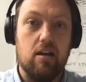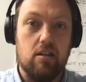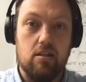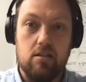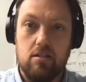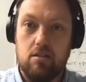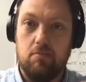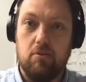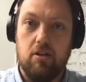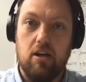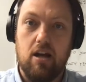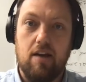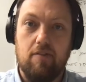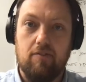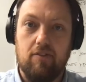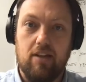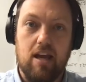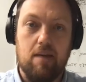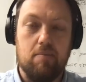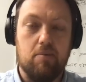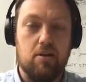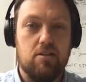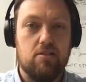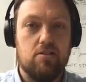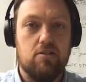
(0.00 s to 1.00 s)
and the supply of
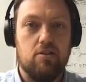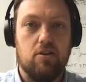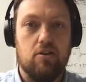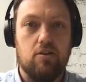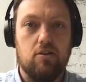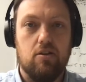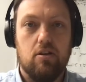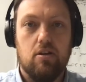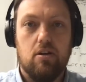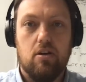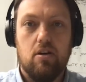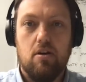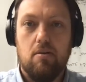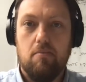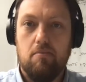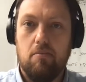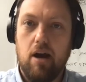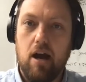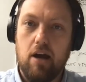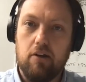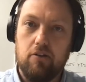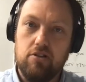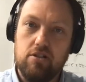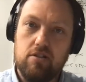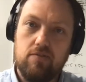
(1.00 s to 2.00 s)
labour. So
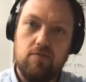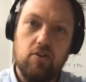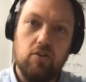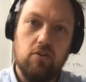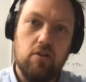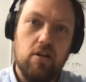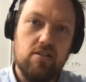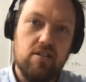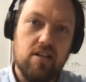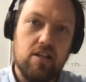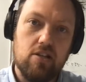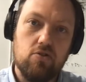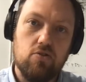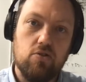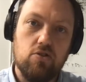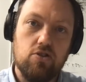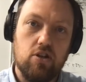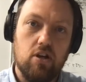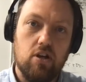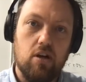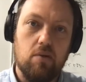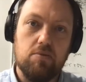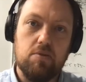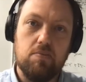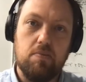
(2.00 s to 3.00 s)
migrants fill those extra
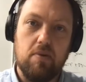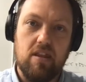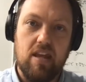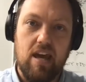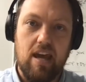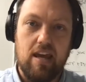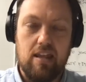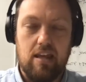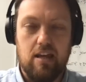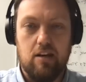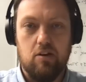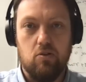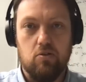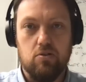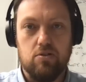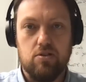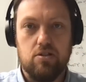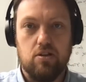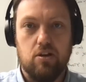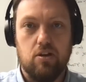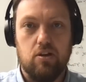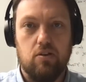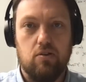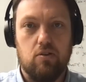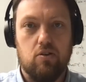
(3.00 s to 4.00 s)
jobs, but they then
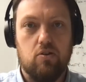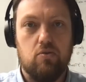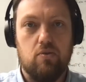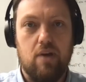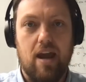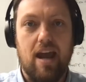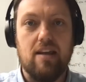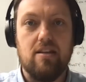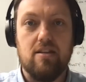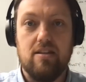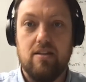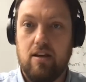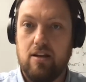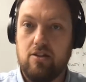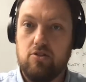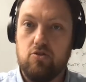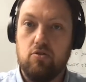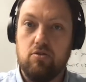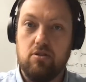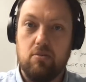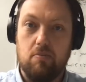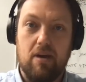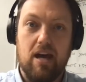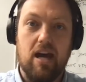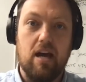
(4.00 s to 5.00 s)
also create the extra
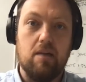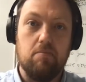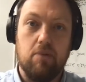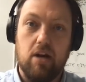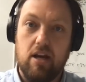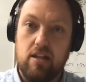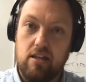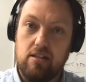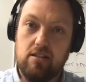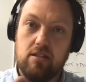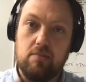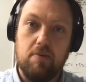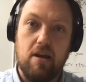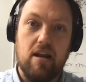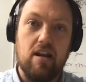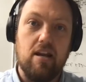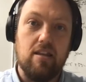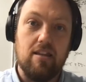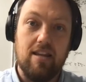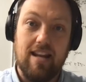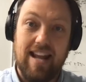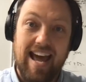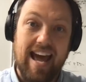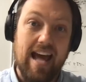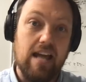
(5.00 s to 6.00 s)
demand by their spending
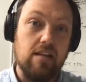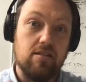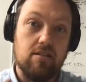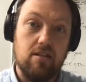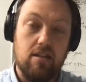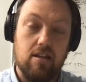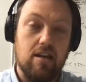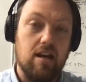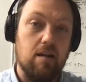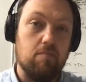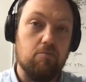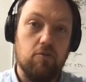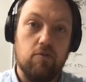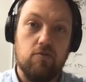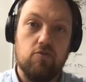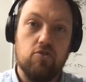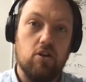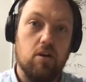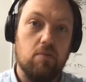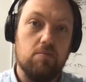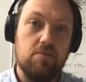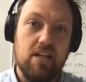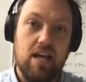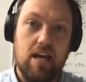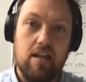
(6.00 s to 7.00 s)
that adds to the number of
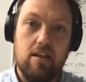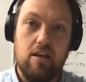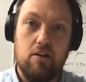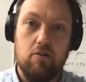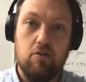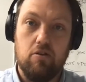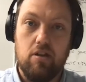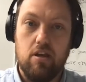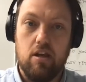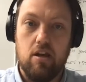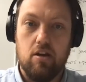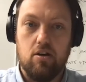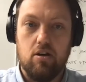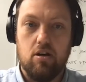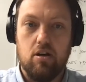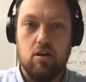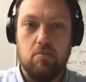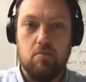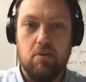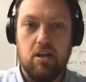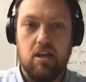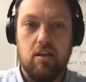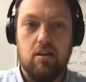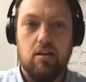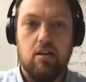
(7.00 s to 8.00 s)
jobs out there in the
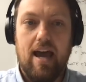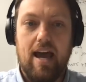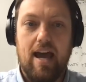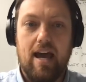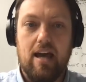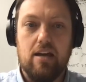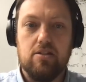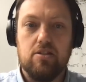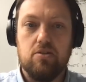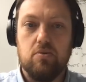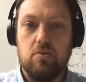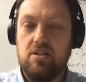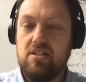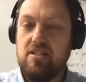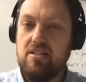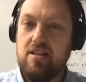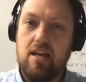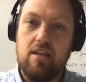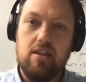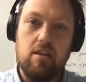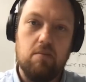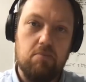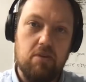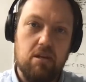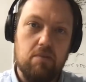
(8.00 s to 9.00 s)
economy. So
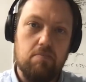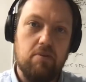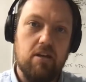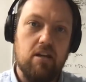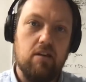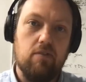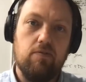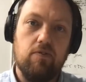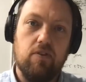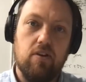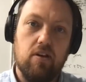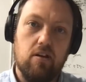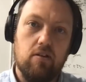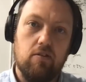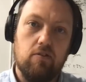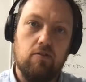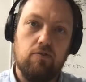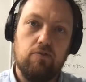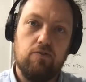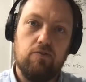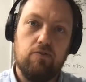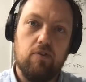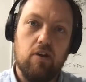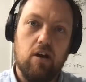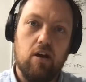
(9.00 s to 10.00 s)
instead, the big benefit
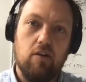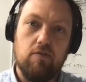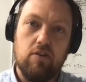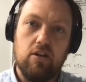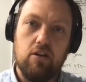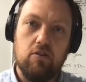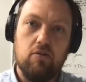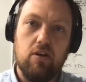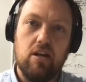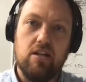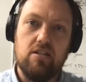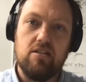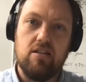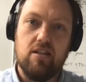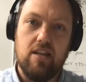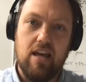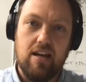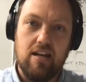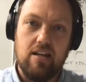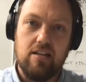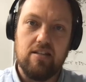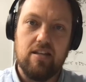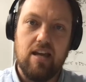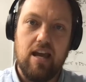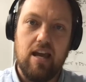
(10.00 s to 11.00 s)
of increasing that
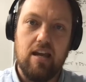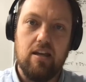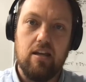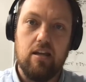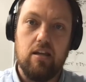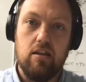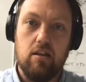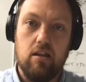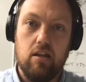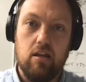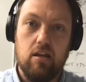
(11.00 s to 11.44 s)
intake for